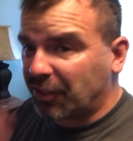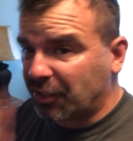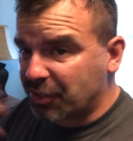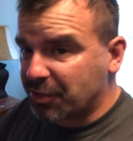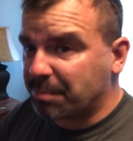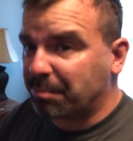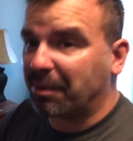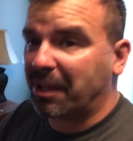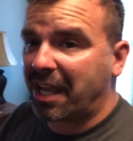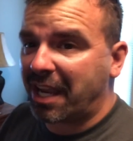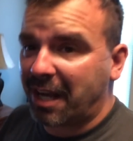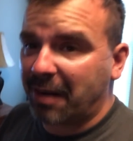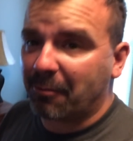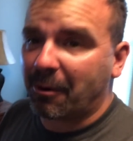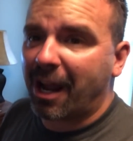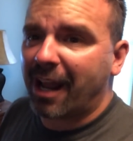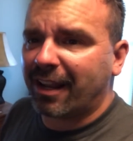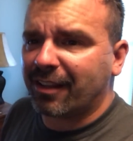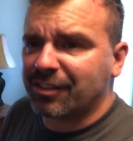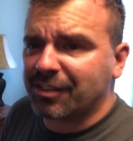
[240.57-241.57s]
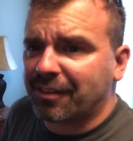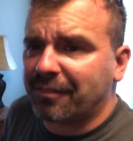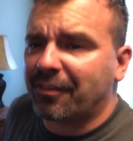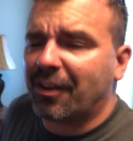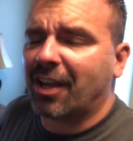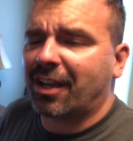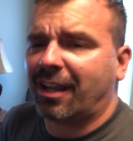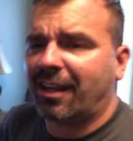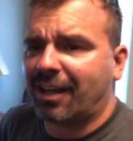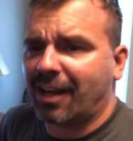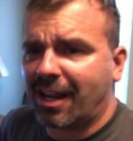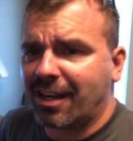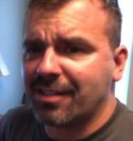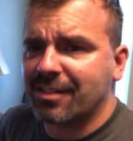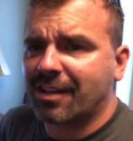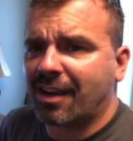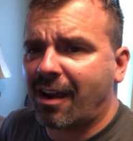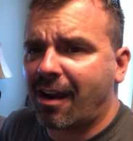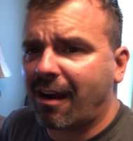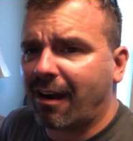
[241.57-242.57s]
to explain why it's a fucking
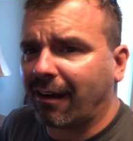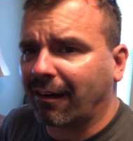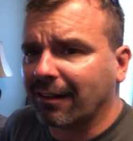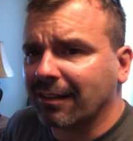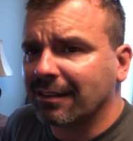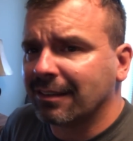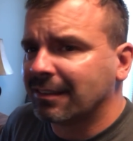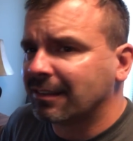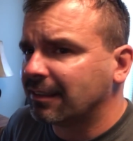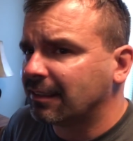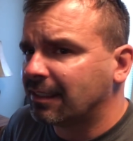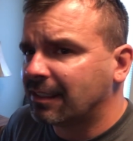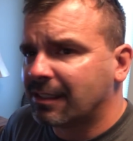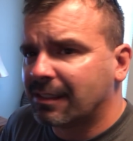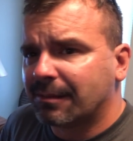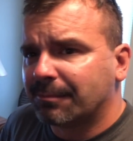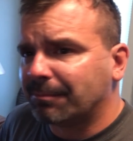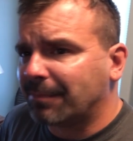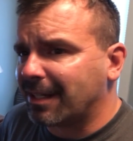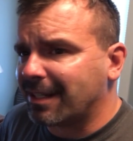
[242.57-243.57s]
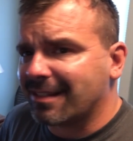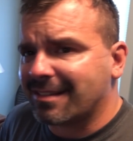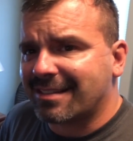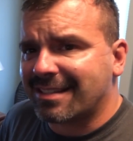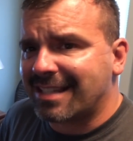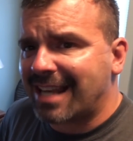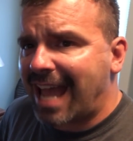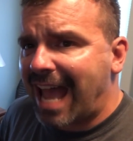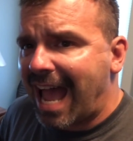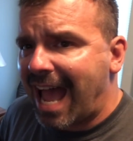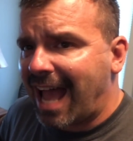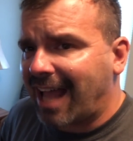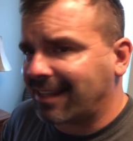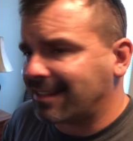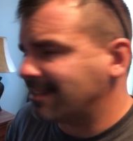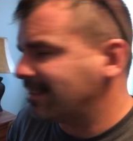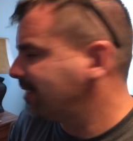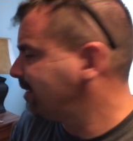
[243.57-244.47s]
nice car. But it's not.